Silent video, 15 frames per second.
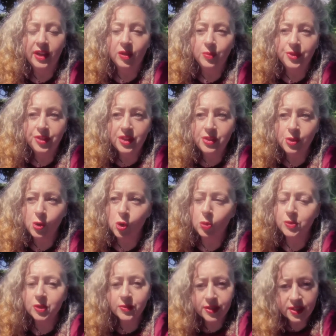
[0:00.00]
within the home.
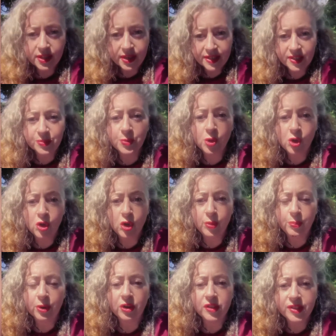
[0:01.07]
So it was a nice small
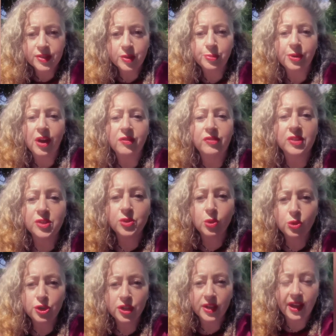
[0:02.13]
personal private
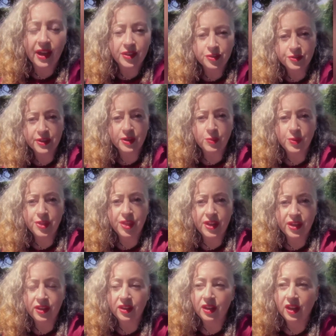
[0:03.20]
social gathering
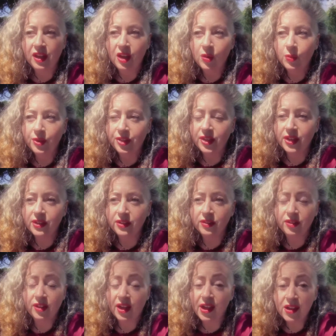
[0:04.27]
within
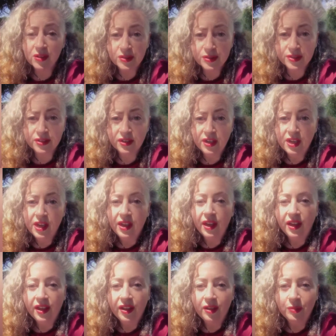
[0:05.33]
the house,
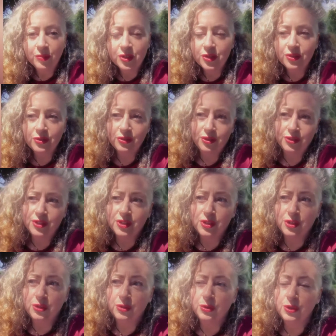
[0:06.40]
so nothing
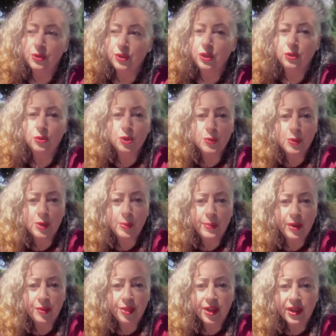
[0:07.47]
too unusual
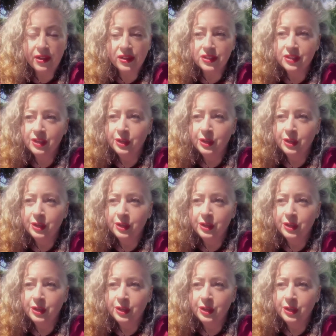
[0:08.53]
about that.